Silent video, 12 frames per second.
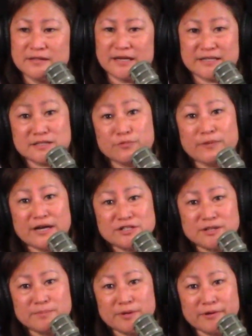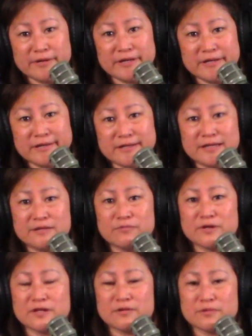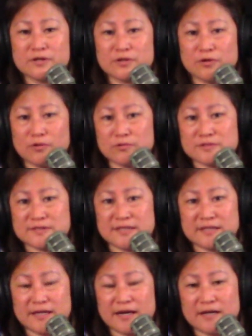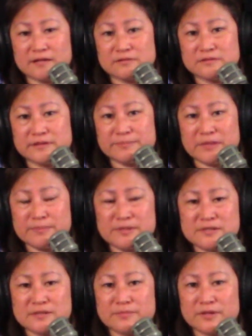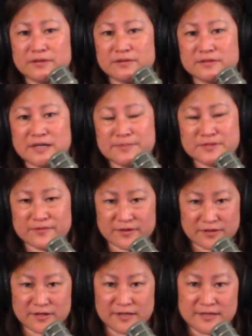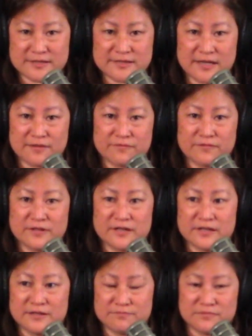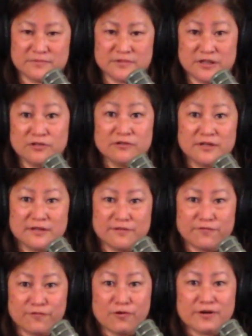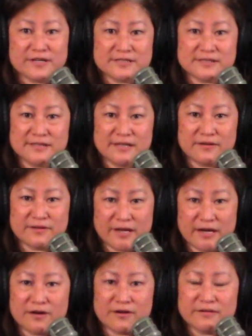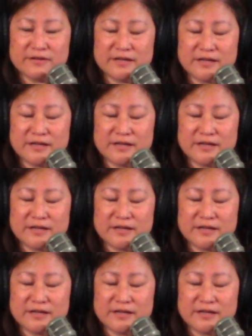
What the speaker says: I guess, the ranching period, and where there were goats and cattle and maybe some other types of ungulates that really denuded the forest there.